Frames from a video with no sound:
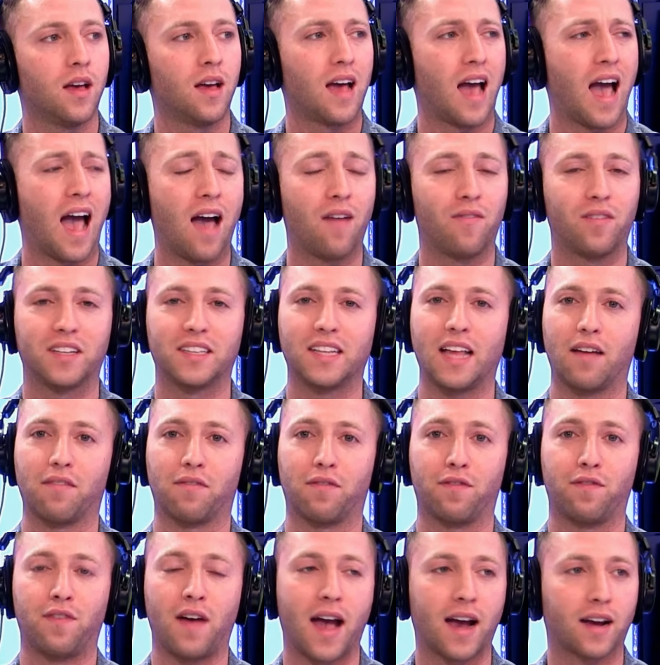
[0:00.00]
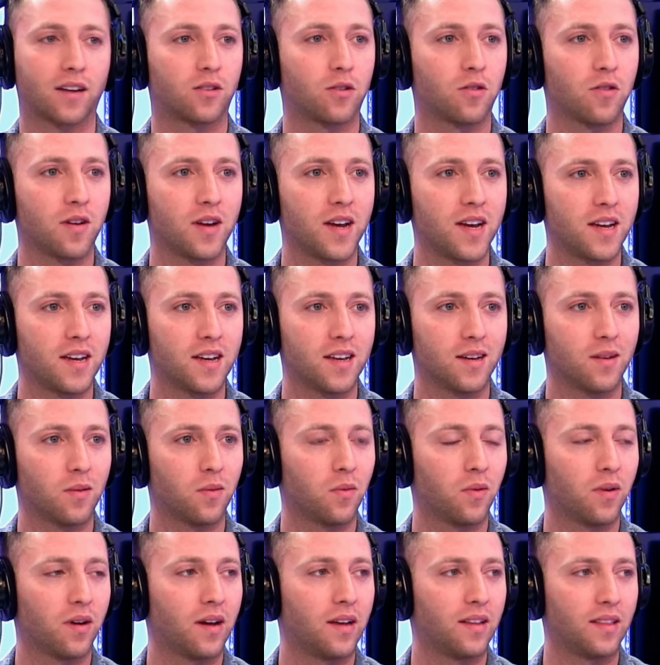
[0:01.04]
having that factory
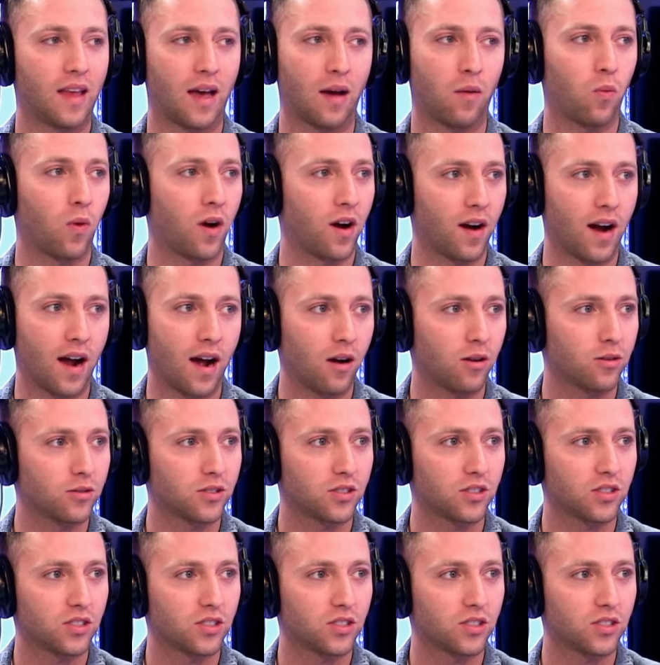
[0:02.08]
and that warehouse,